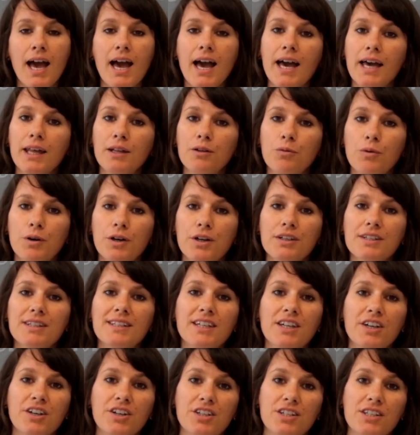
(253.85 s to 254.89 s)
and work
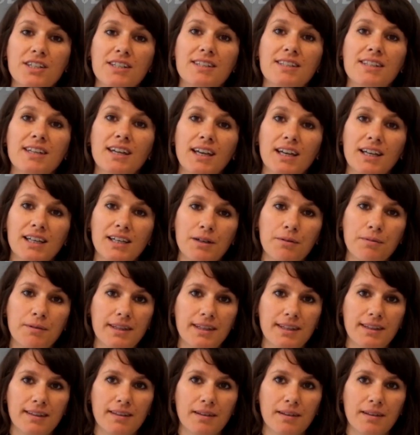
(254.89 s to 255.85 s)
synergistically with it.